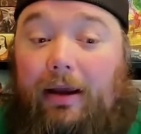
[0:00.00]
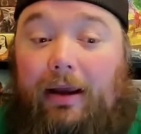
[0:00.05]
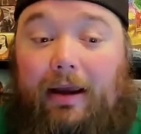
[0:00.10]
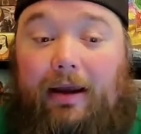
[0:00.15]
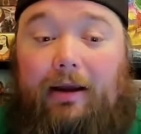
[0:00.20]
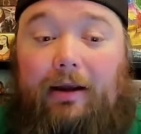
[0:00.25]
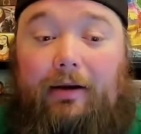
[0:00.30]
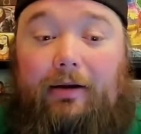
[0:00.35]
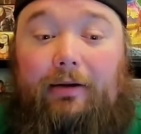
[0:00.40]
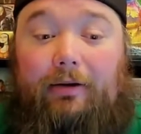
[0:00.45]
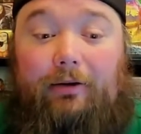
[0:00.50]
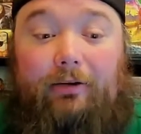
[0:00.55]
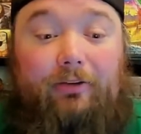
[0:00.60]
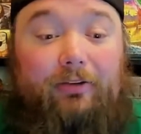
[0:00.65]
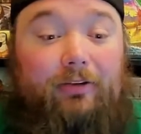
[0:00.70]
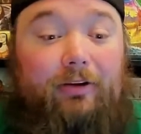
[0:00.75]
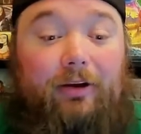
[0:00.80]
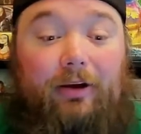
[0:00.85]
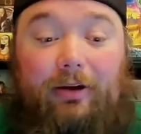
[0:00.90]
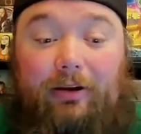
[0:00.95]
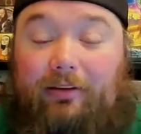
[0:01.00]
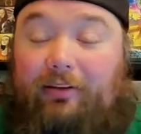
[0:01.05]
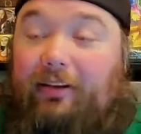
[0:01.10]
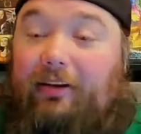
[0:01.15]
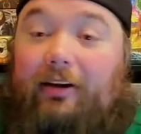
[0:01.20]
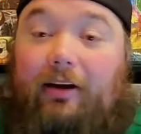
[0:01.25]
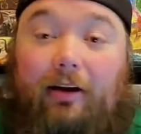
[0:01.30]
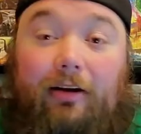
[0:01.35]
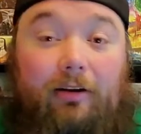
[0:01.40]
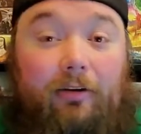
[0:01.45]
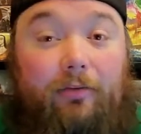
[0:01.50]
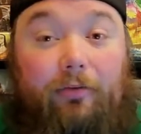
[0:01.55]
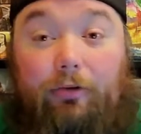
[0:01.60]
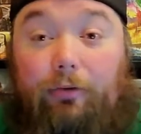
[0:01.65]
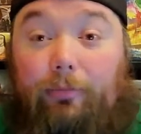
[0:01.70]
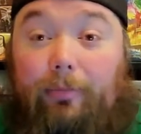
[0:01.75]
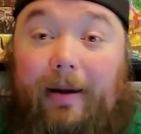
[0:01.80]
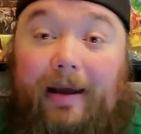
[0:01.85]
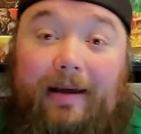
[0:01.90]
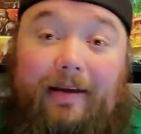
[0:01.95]
And he's the Kung
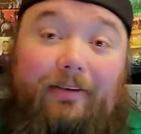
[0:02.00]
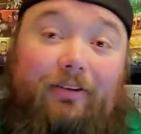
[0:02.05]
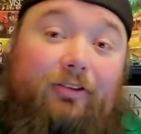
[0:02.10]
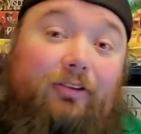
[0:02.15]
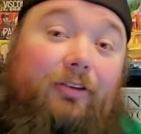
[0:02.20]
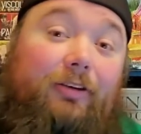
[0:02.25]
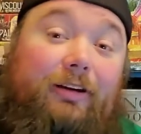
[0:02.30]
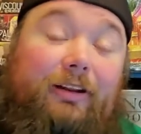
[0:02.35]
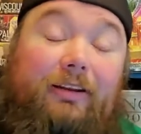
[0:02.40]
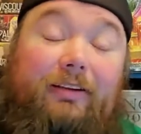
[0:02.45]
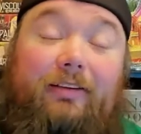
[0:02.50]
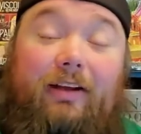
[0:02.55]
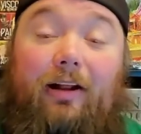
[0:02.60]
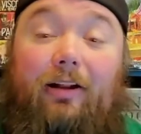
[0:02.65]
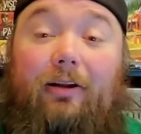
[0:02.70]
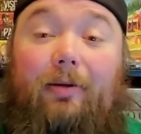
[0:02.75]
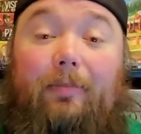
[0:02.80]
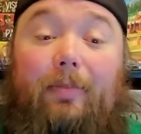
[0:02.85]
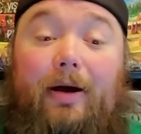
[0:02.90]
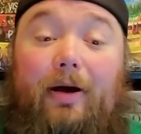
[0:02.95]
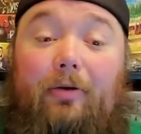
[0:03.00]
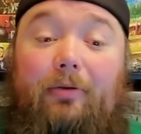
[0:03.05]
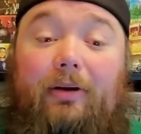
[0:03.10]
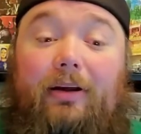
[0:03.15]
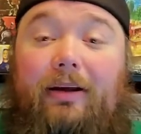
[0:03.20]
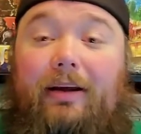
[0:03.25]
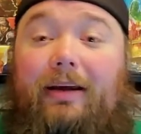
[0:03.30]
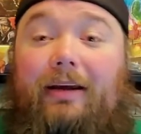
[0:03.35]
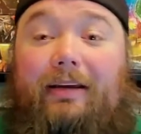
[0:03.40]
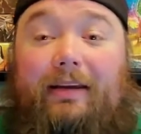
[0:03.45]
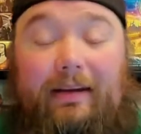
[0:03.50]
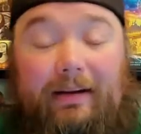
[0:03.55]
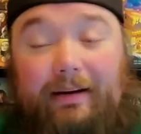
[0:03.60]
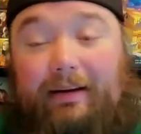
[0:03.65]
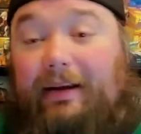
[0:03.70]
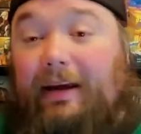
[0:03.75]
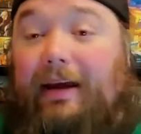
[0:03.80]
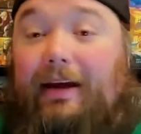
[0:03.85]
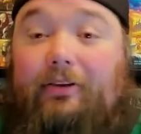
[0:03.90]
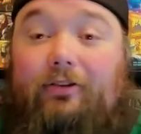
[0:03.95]
Fu master, and he's all about
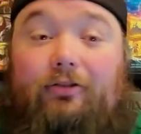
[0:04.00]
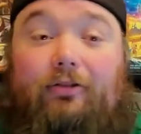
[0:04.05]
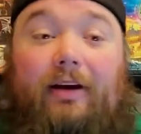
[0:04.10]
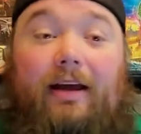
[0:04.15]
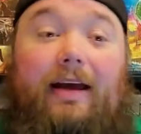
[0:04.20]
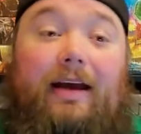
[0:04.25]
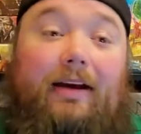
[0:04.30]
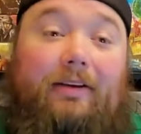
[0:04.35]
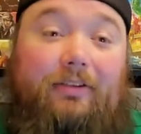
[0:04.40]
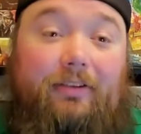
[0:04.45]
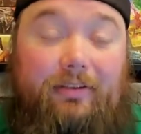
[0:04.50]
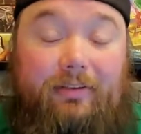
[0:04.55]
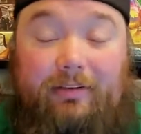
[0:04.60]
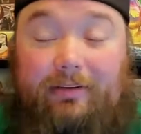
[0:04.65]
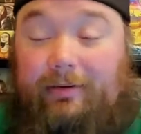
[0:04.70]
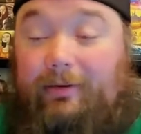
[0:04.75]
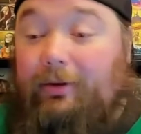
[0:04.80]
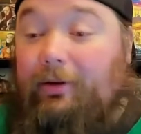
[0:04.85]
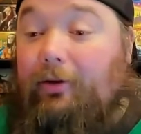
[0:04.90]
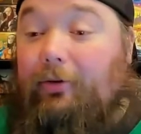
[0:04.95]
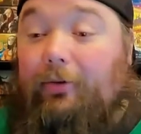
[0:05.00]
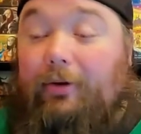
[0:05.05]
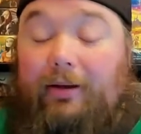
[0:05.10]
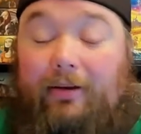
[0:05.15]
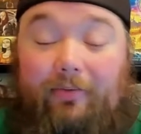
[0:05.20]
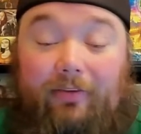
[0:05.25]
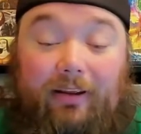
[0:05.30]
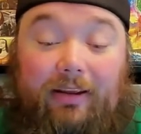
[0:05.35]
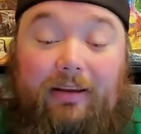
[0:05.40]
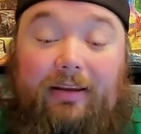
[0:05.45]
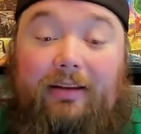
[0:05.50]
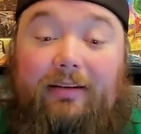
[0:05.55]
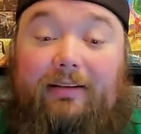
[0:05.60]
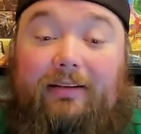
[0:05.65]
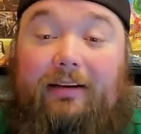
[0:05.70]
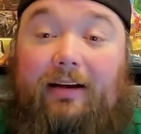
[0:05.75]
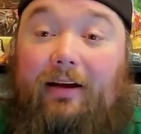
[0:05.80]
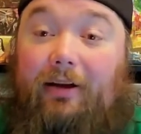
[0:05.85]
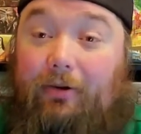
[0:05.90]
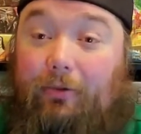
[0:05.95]
getting extra actions. If he
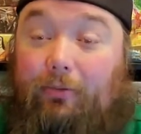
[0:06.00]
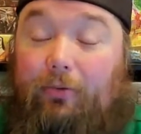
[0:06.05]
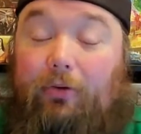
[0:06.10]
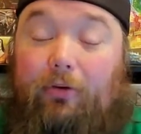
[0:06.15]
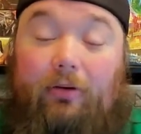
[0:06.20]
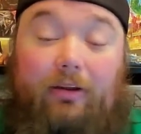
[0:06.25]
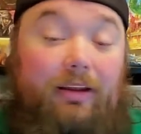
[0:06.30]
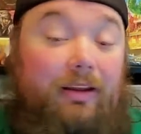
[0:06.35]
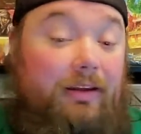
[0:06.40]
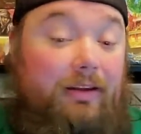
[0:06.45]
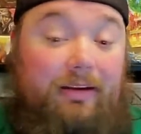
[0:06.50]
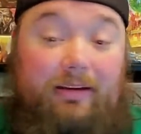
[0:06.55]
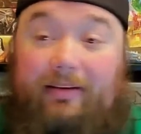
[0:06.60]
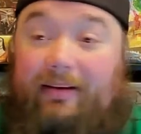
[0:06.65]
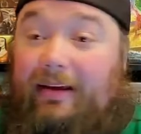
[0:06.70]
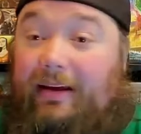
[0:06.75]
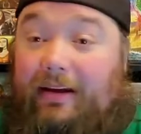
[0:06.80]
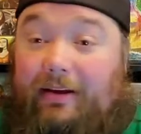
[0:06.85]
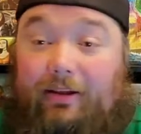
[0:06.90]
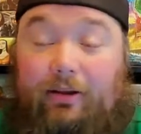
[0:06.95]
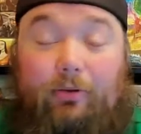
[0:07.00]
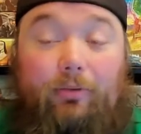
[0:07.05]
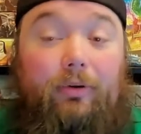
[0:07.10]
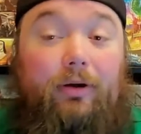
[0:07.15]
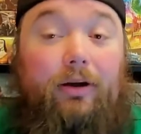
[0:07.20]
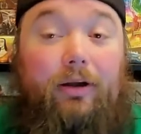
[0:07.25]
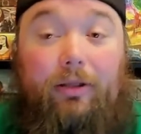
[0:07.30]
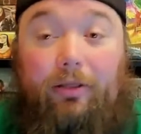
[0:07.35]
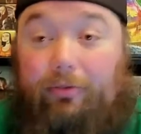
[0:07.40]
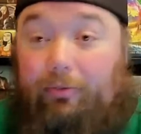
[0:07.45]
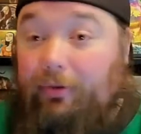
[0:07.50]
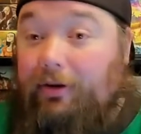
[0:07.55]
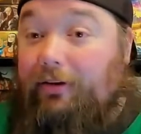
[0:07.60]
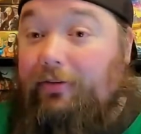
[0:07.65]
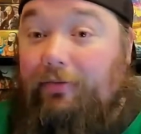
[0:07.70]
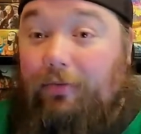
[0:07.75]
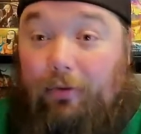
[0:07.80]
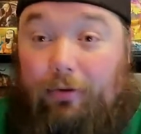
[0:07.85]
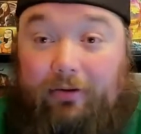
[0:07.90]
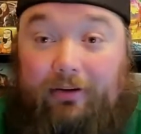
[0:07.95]
gets on a roll, he can attack you
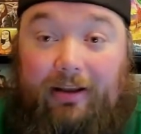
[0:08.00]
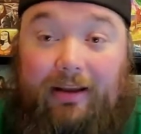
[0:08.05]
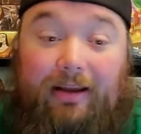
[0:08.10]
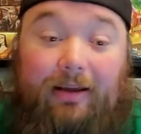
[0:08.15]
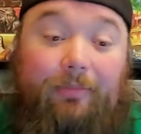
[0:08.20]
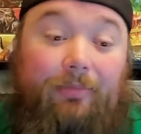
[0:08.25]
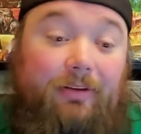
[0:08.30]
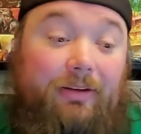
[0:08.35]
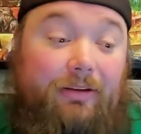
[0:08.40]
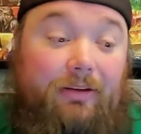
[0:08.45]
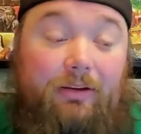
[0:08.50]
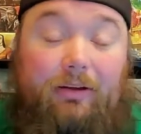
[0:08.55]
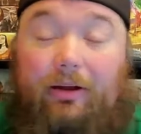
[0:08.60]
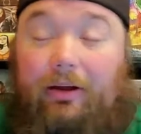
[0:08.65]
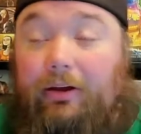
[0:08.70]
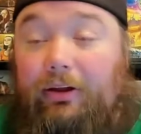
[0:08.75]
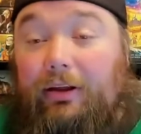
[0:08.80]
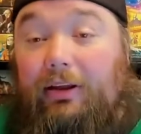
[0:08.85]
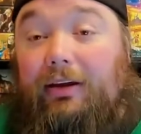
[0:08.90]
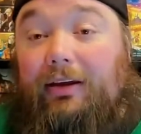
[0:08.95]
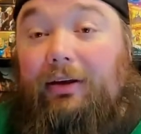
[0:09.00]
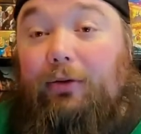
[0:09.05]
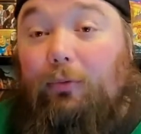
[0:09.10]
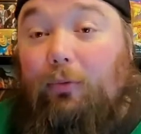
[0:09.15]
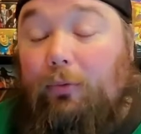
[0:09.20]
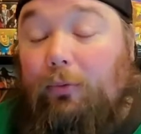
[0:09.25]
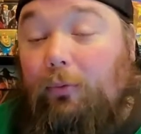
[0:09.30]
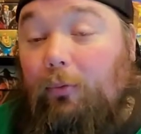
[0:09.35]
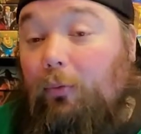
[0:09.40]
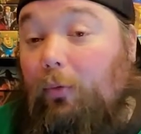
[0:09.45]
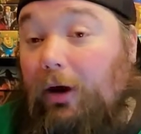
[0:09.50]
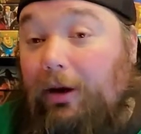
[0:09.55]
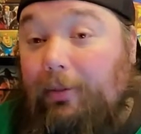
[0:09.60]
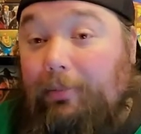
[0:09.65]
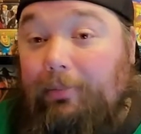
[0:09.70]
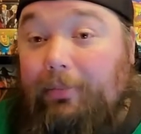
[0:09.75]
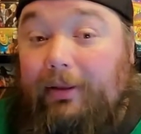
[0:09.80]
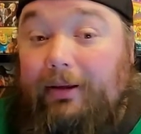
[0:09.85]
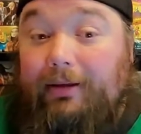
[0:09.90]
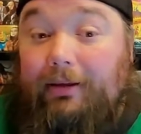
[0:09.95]
3-4 times, and he can
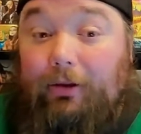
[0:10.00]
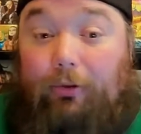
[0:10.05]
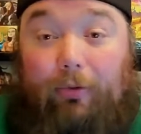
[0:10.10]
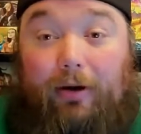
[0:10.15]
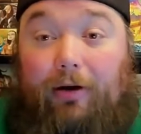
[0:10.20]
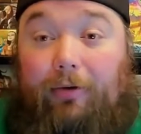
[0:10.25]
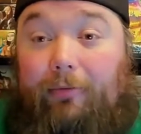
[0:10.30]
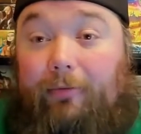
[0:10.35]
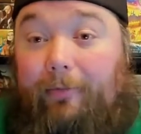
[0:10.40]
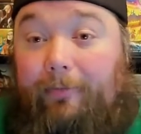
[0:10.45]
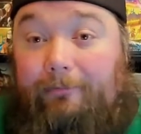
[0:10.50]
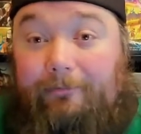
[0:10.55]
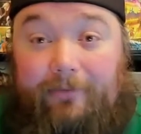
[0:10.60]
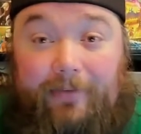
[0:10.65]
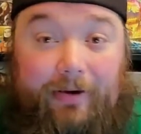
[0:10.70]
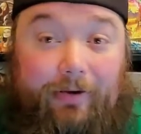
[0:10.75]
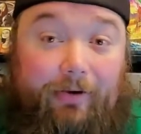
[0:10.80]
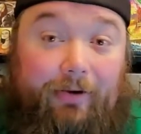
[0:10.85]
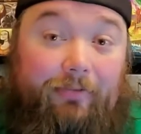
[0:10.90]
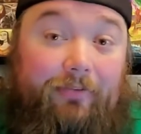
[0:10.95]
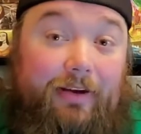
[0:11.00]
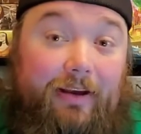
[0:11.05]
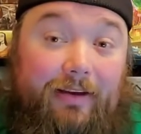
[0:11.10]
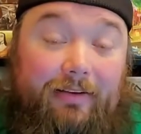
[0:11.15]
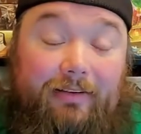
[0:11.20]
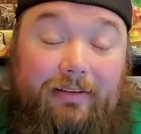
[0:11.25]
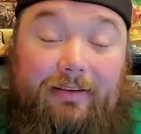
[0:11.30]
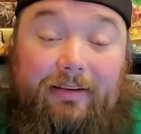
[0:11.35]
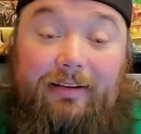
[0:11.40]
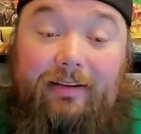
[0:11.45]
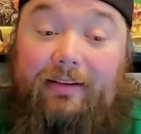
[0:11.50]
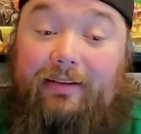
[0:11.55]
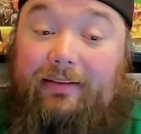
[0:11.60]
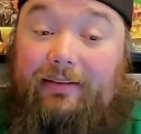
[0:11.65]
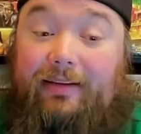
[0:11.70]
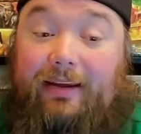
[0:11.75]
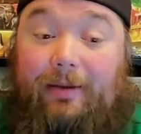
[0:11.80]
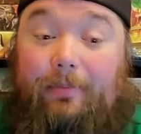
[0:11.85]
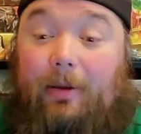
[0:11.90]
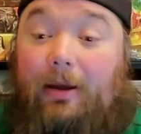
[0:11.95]
wipe you out very fast in
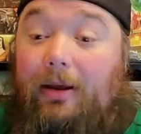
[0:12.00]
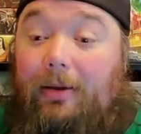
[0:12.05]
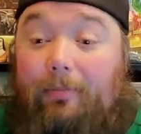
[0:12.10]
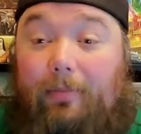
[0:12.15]
this game.